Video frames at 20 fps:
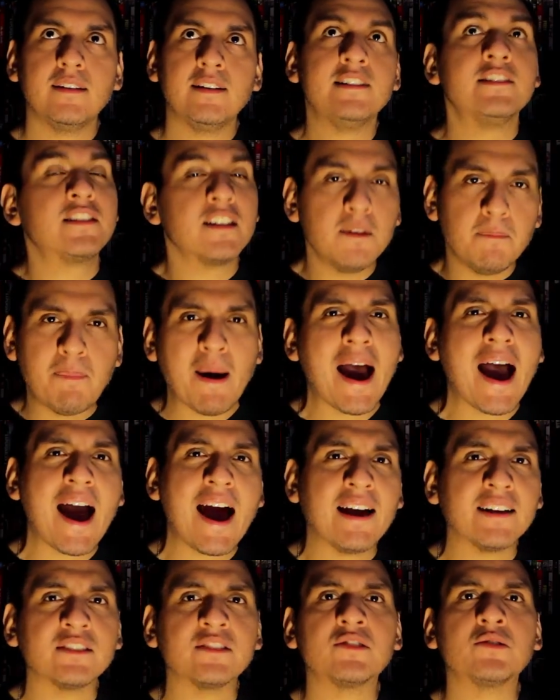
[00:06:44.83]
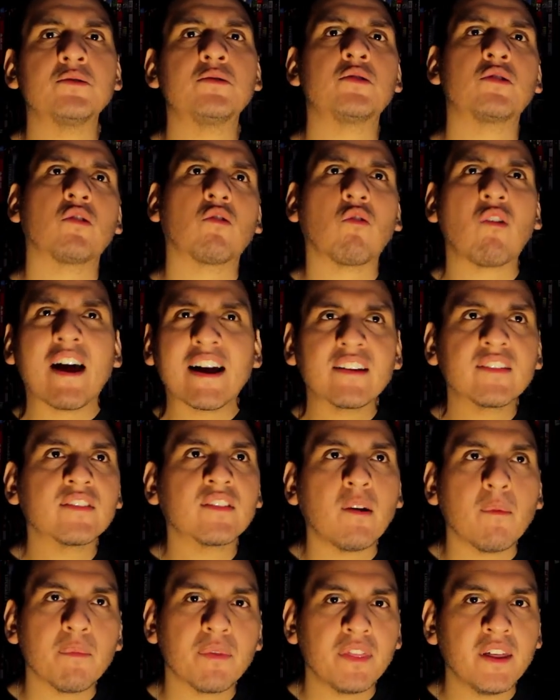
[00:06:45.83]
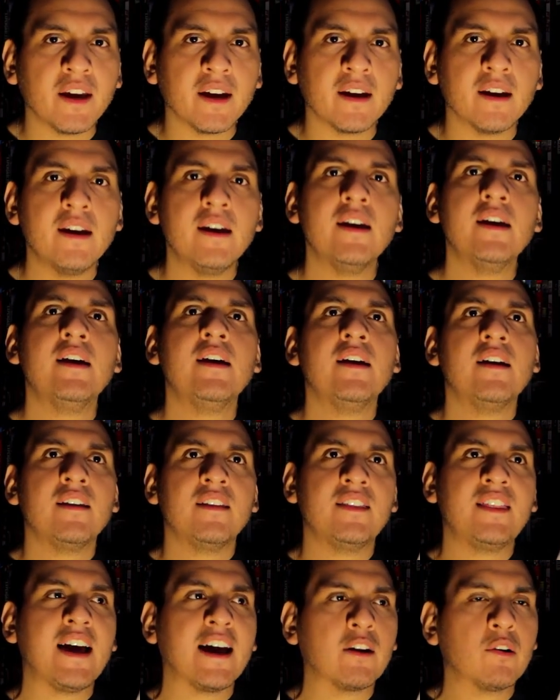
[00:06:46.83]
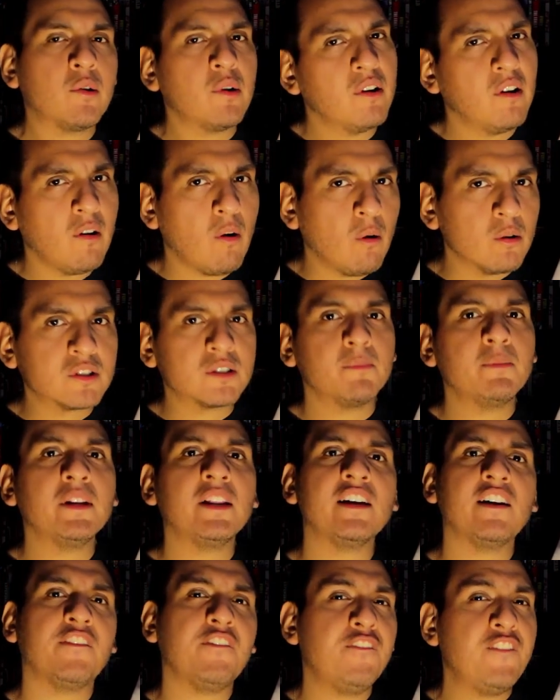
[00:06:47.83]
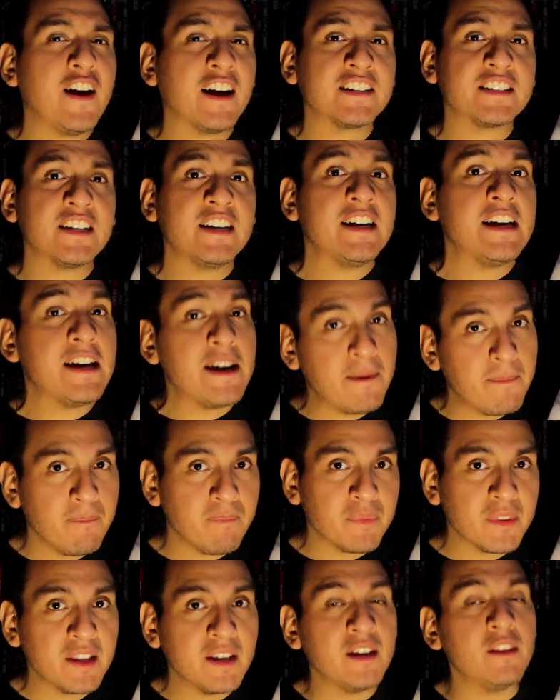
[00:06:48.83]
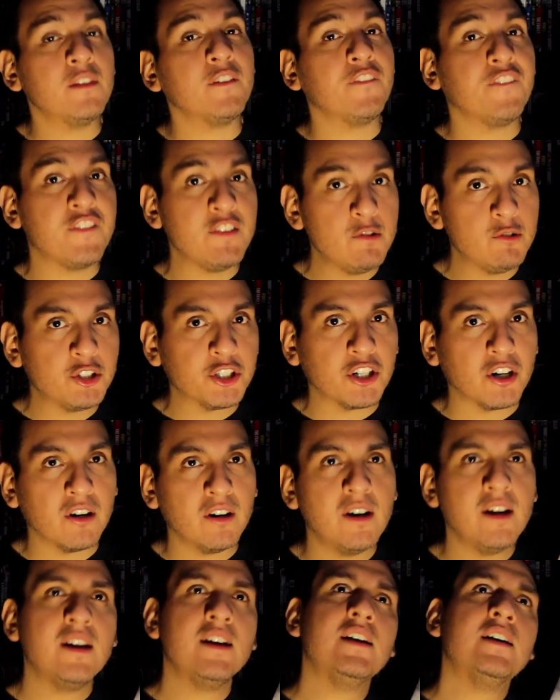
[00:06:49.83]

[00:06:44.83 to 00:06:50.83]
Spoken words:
into the past to correct something that could ultimately affect him in the future.